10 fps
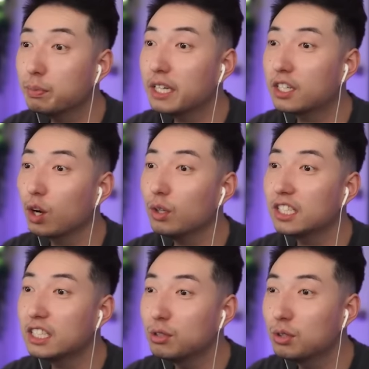beat
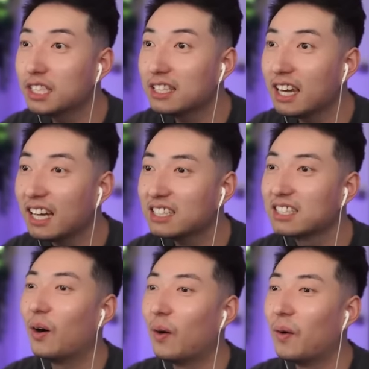Cody. Did you see
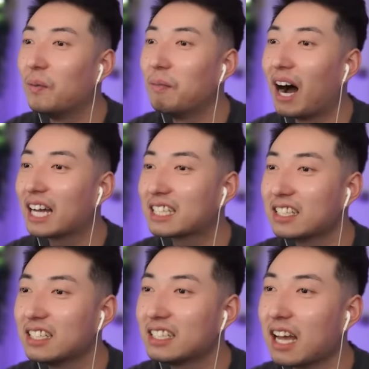that? Oh my
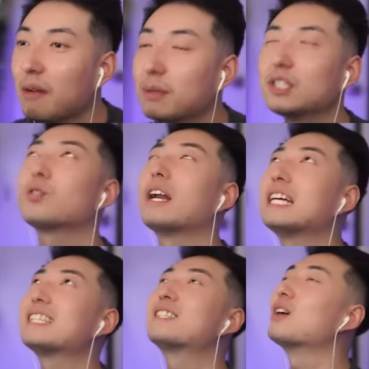goodness, I've been
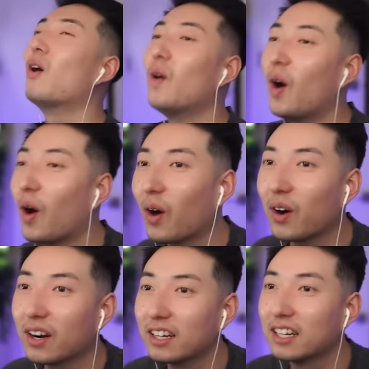training so
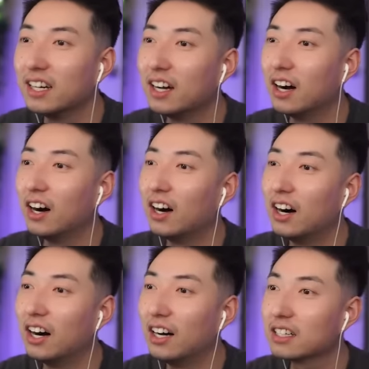hard.
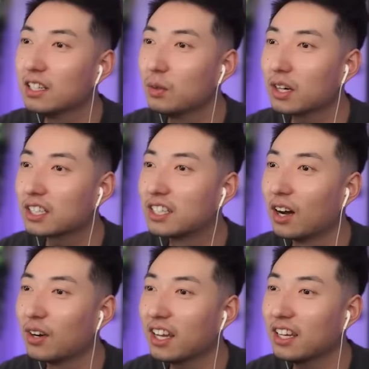Good work,
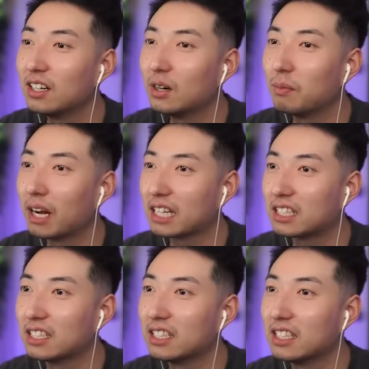Cody. Oh my
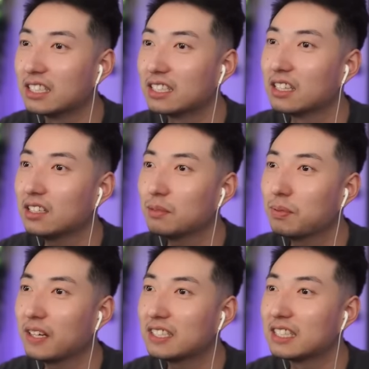goodness, third
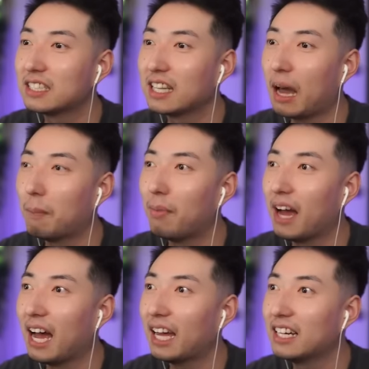place isn't that
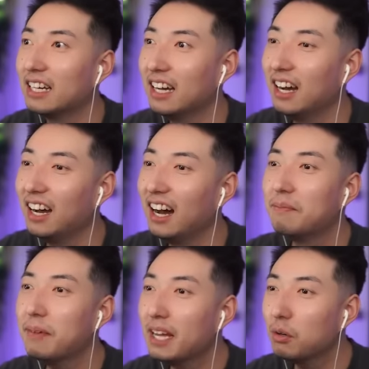bad.
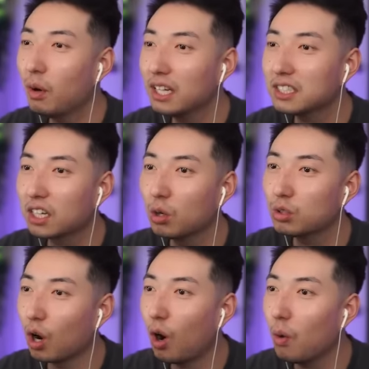Man, why is the
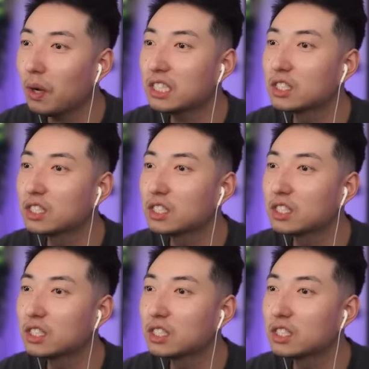coach always